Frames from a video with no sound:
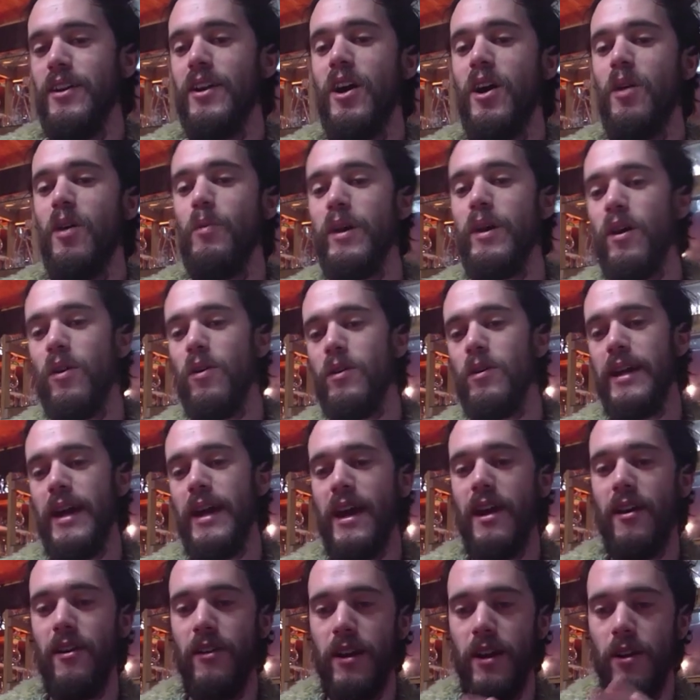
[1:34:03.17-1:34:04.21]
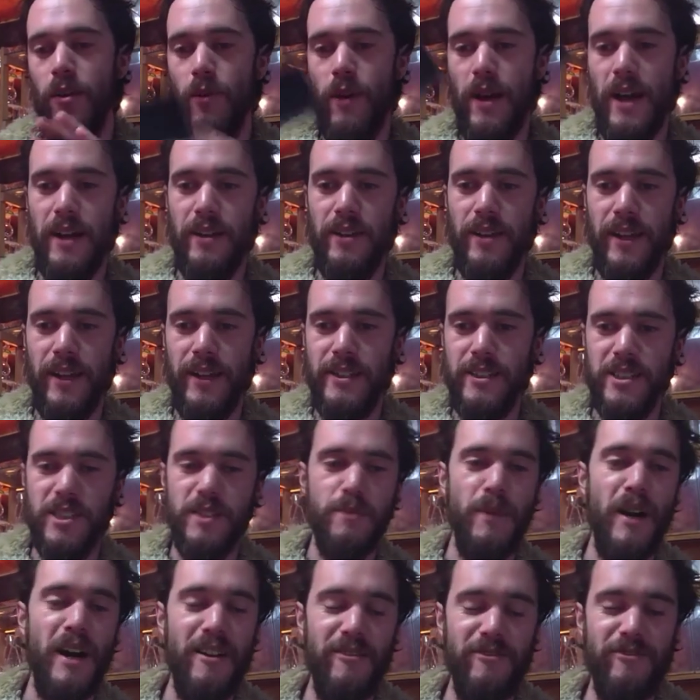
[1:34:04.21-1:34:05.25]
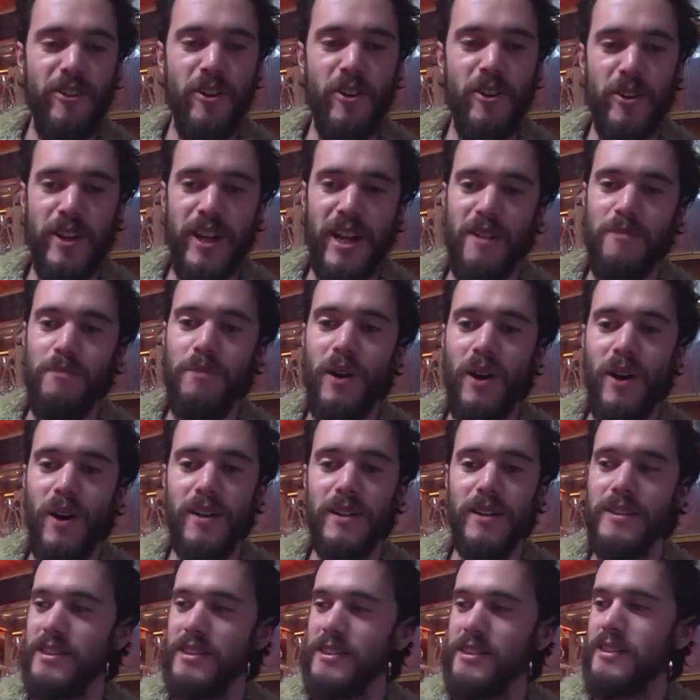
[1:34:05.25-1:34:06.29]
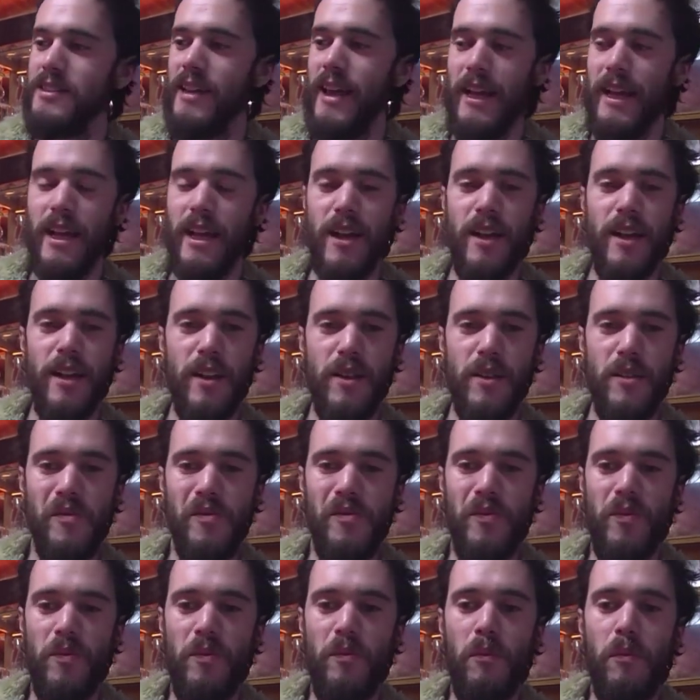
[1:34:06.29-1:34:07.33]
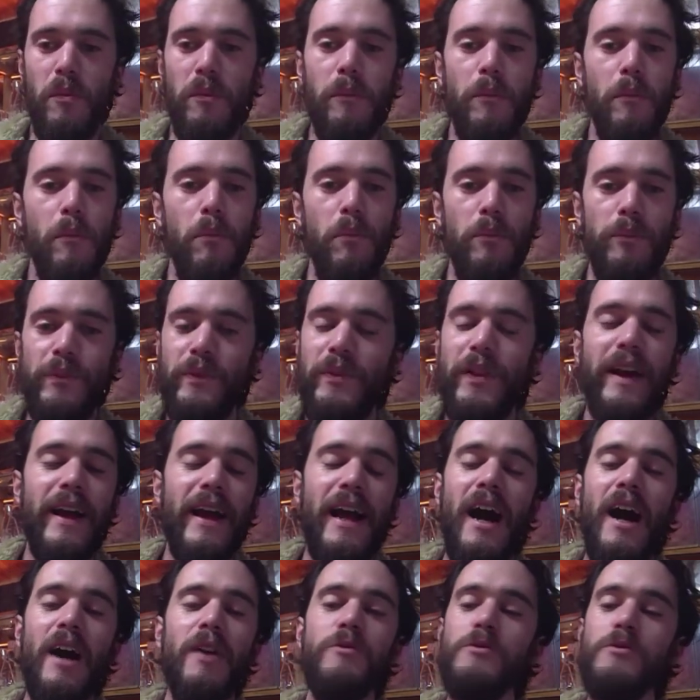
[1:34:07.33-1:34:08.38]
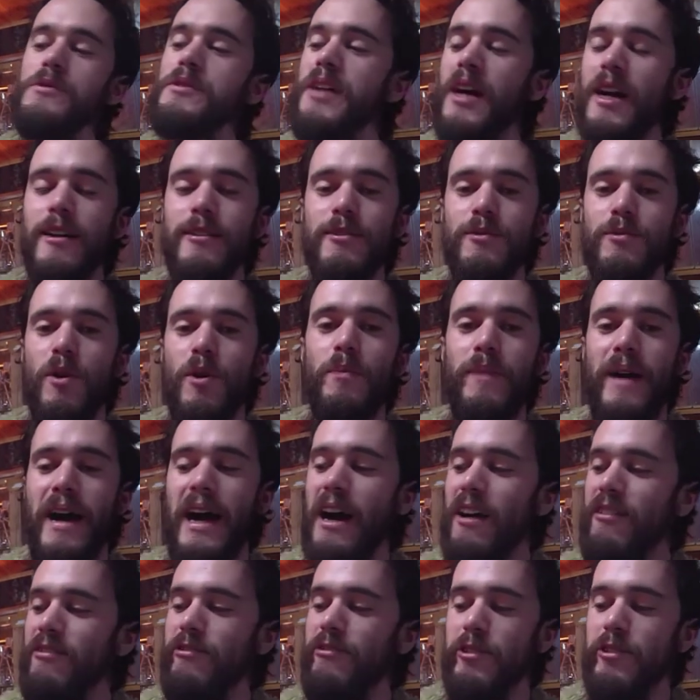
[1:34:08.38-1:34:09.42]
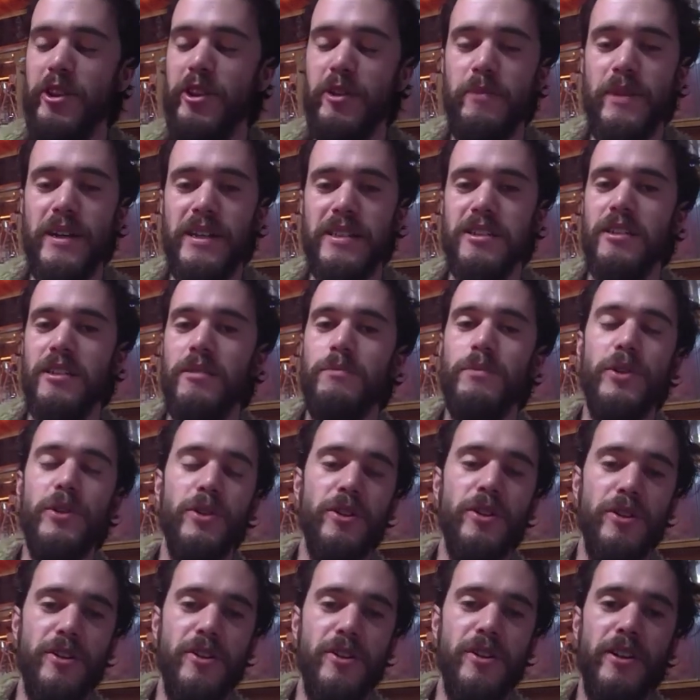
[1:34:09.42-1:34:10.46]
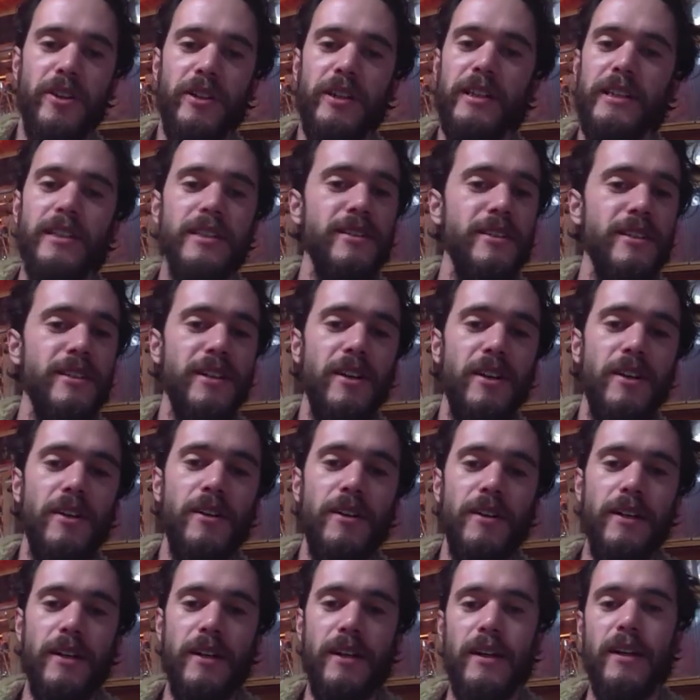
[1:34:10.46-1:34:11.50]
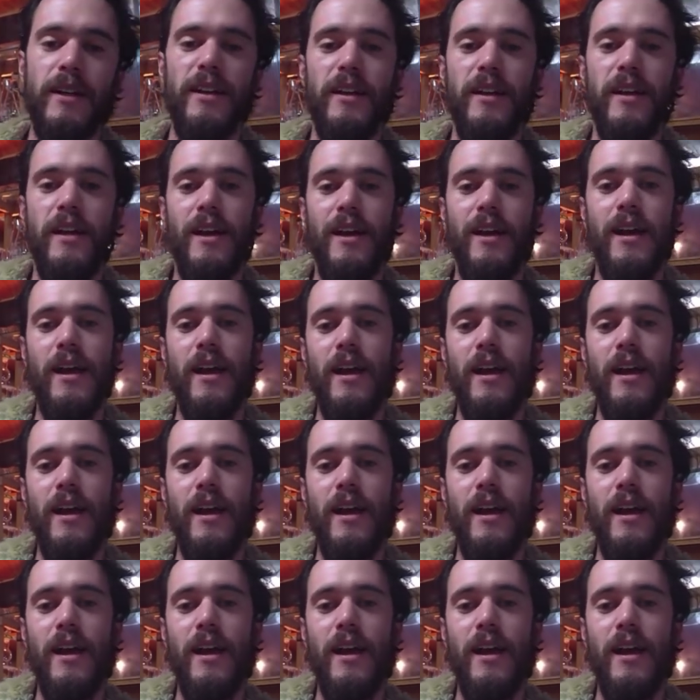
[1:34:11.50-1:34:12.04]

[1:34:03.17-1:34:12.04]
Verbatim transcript: you know we all carry around like a smartphone in our pocket that's like like 100 times more powerful than the best computer 30 years ago. Oh, yeah.